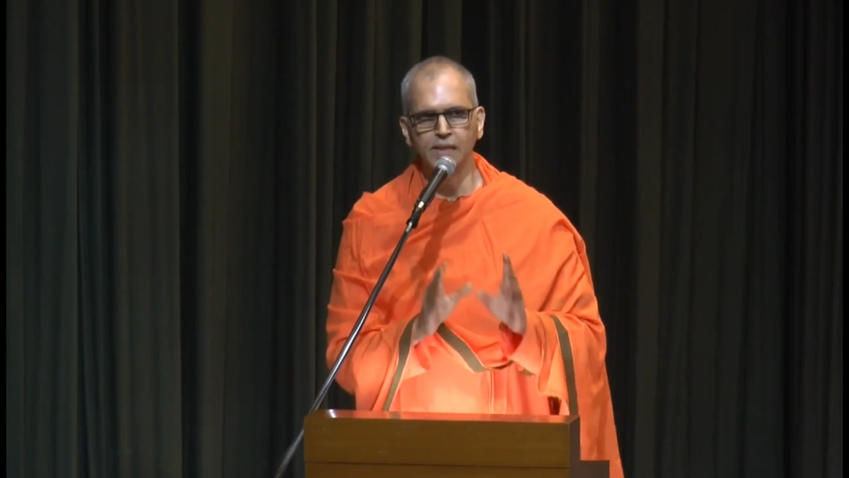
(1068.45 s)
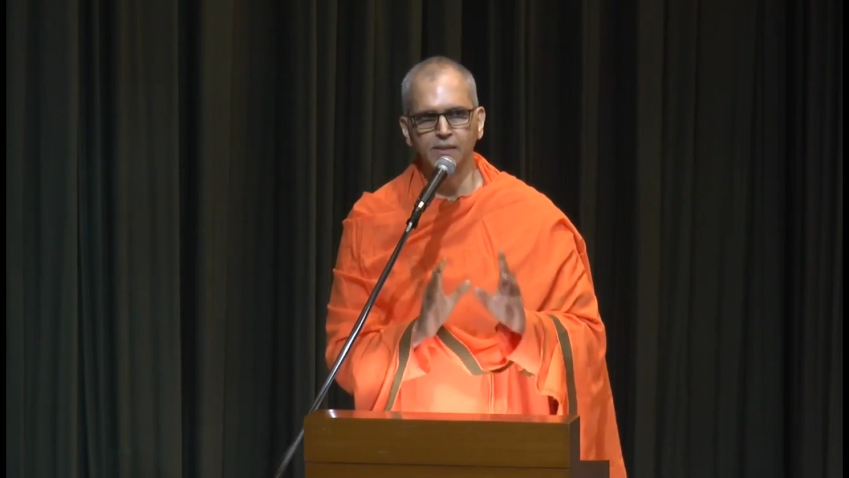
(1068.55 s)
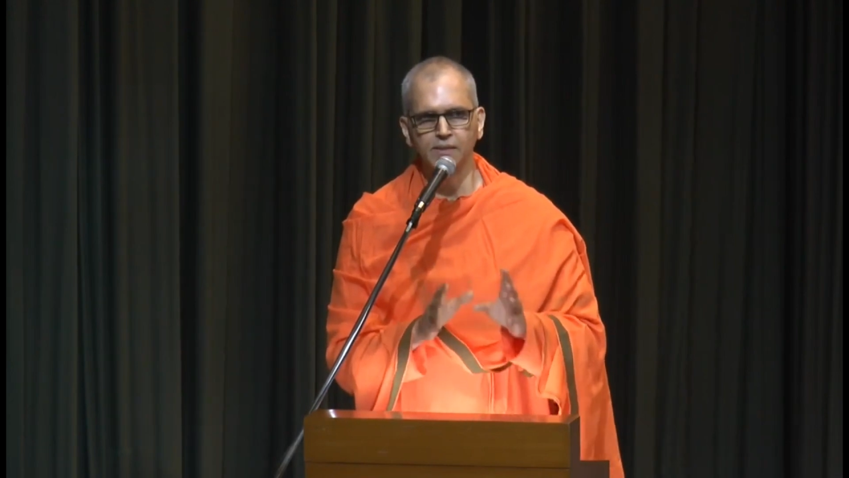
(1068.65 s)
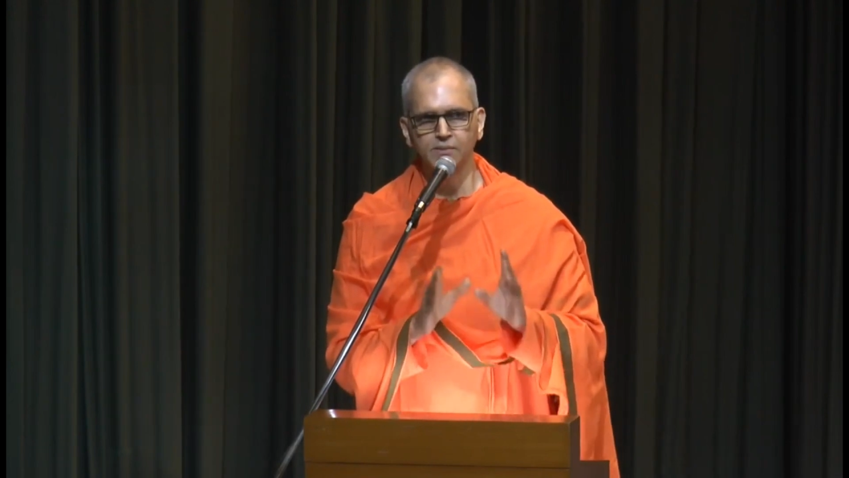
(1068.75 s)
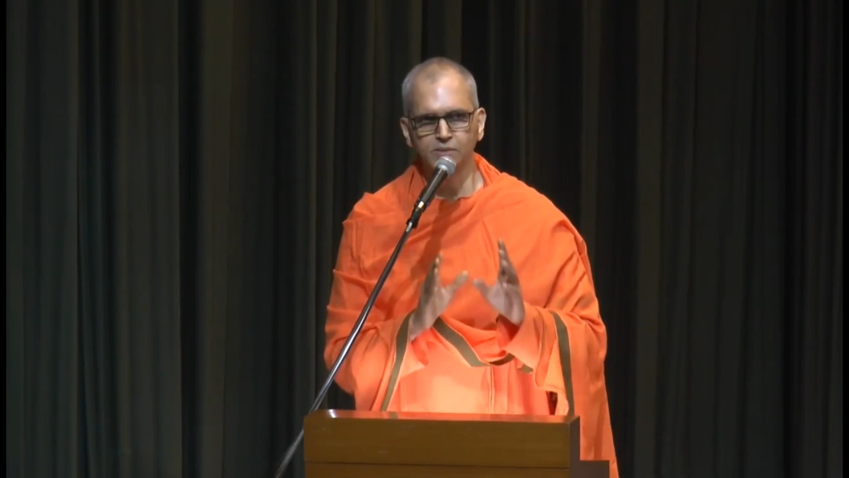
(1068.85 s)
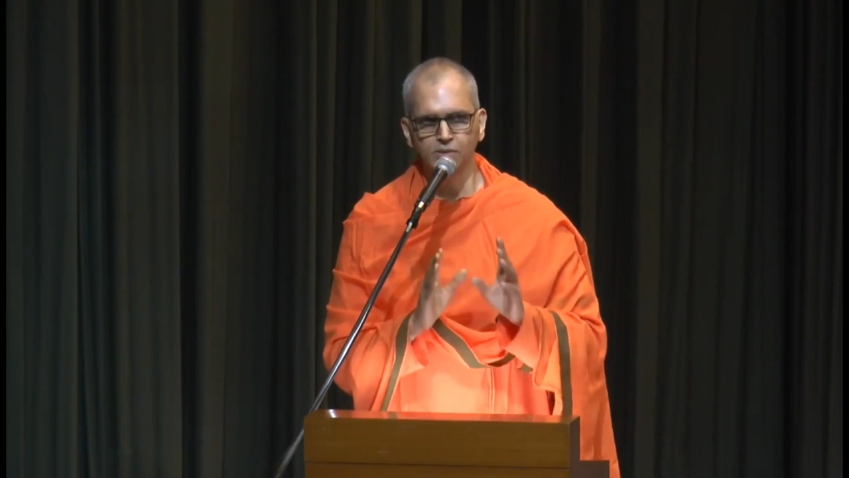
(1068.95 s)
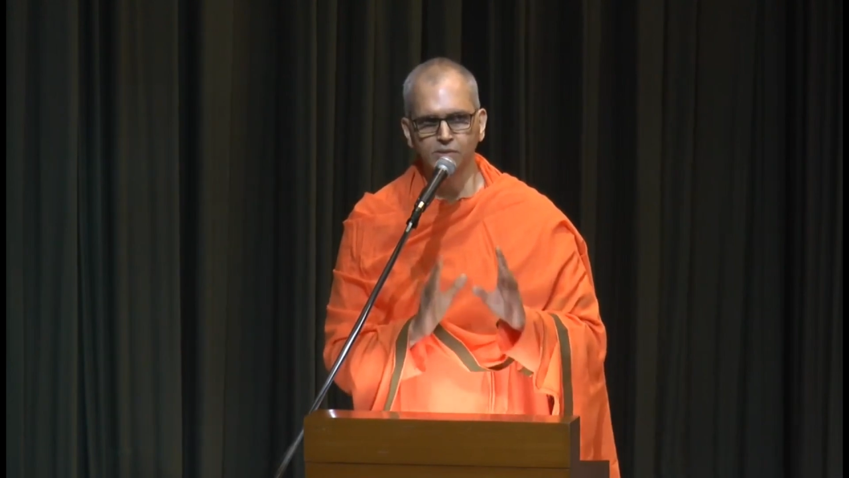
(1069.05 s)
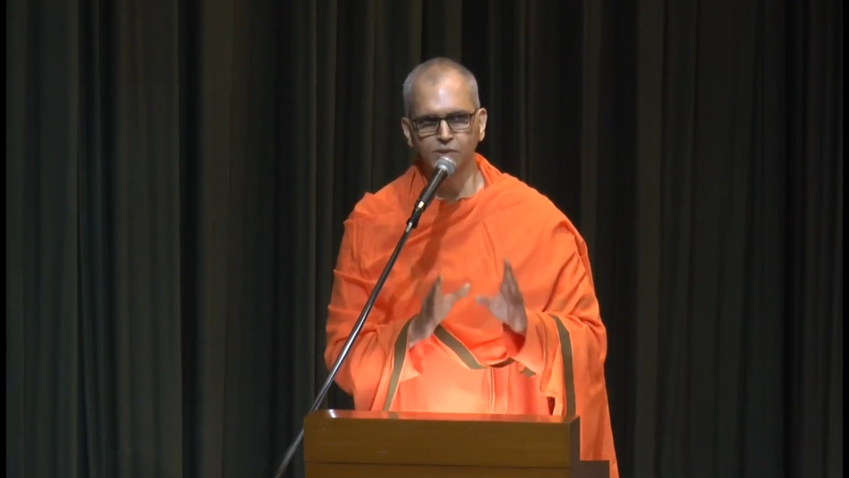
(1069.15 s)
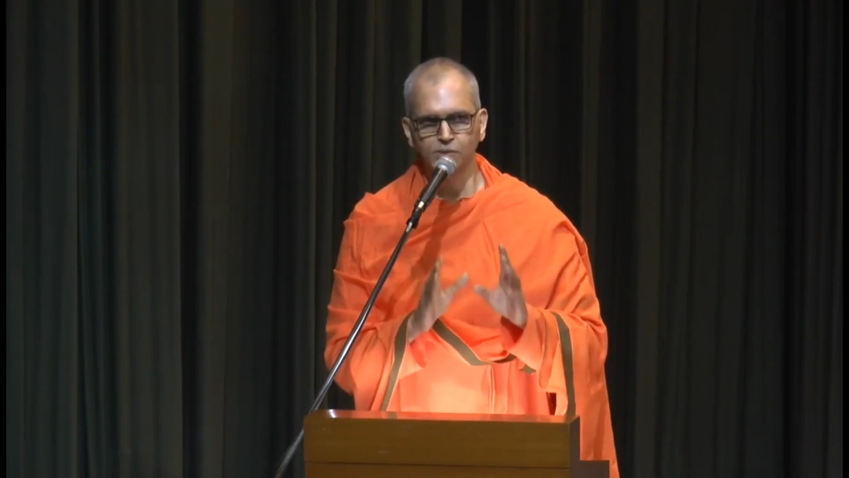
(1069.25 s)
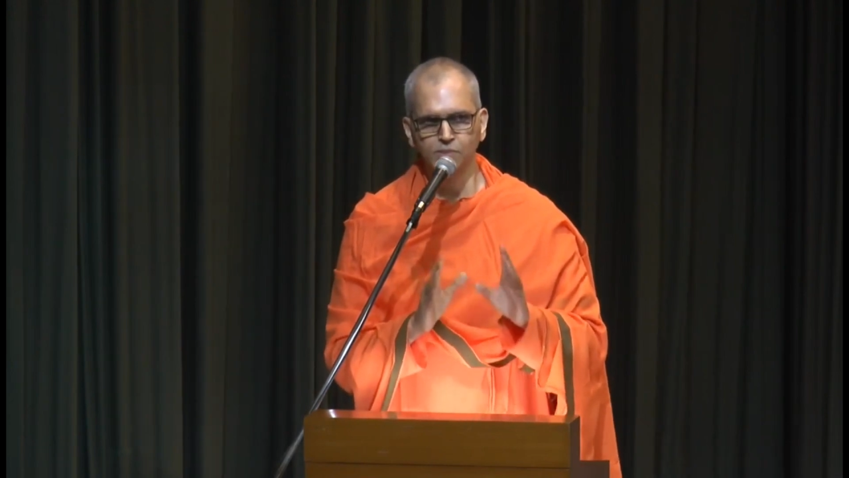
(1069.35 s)
not the
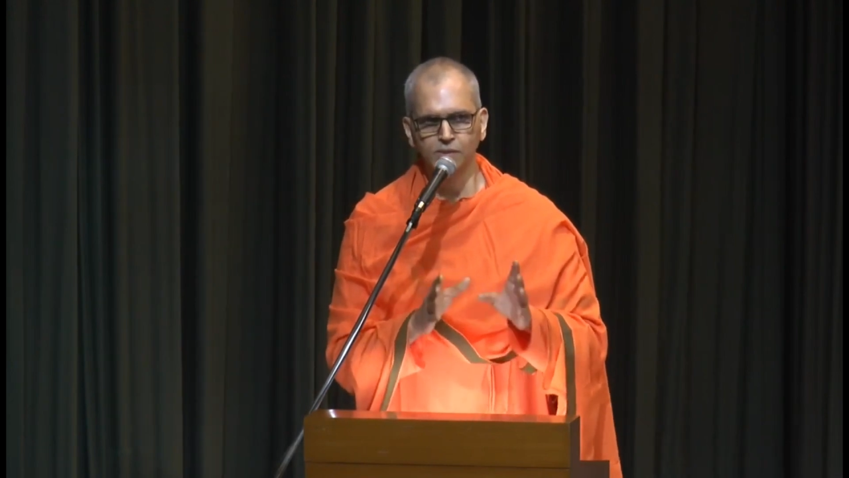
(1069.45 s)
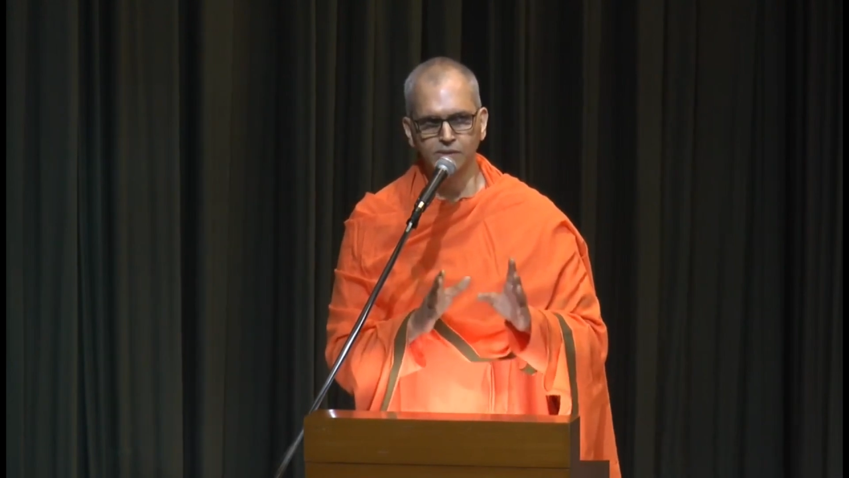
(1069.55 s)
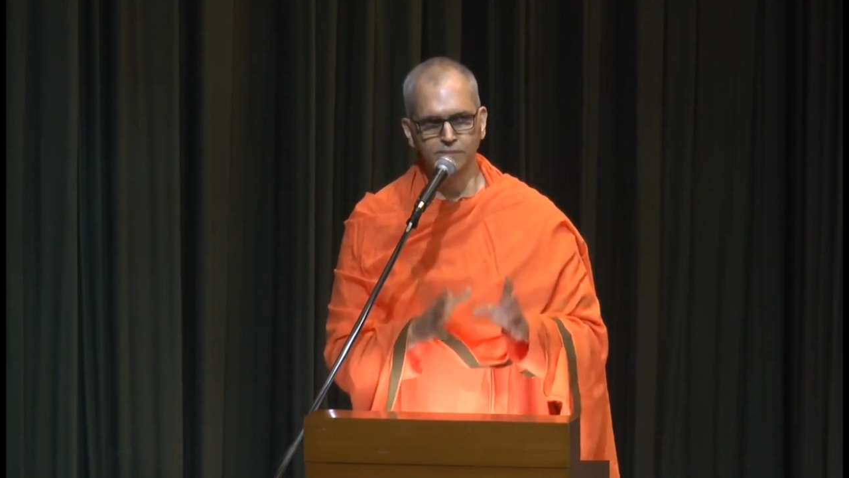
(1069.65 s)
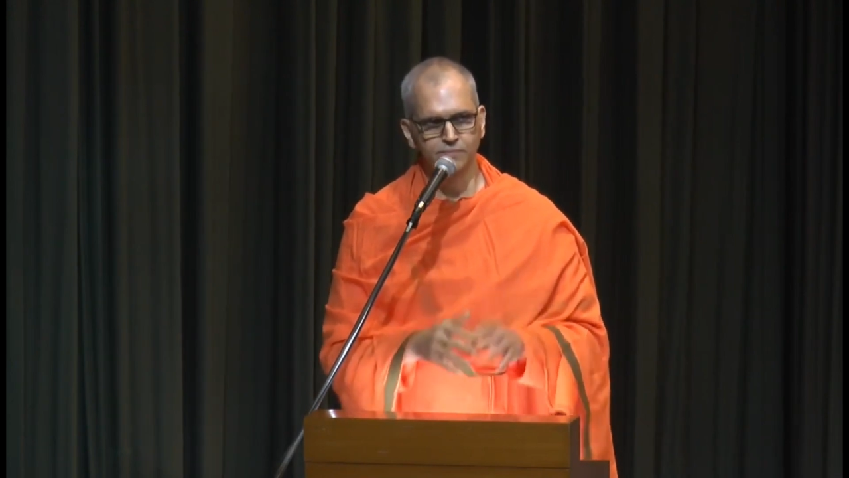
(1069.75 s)
gross body.